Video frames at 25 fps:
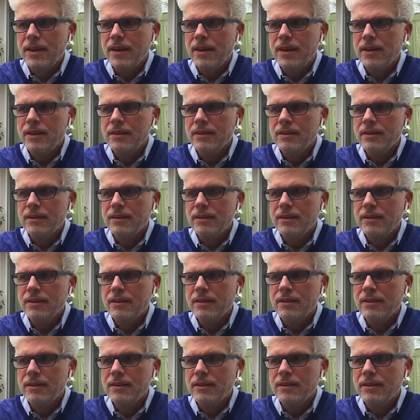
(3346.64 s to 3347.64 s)
and
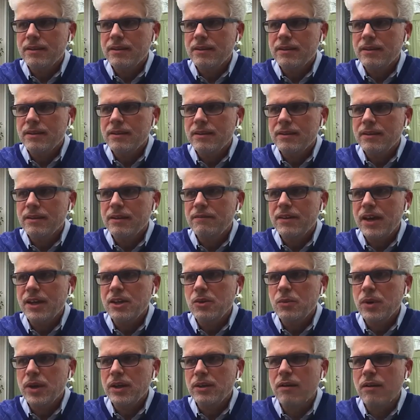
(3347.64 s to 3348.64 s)

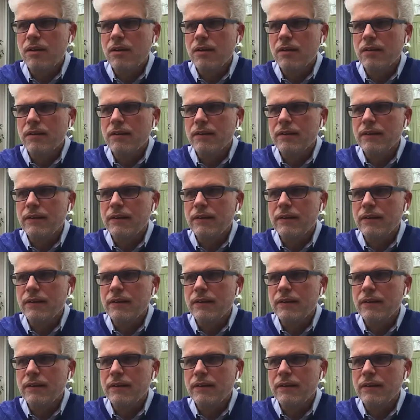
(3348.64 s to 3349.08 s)
evaluate where they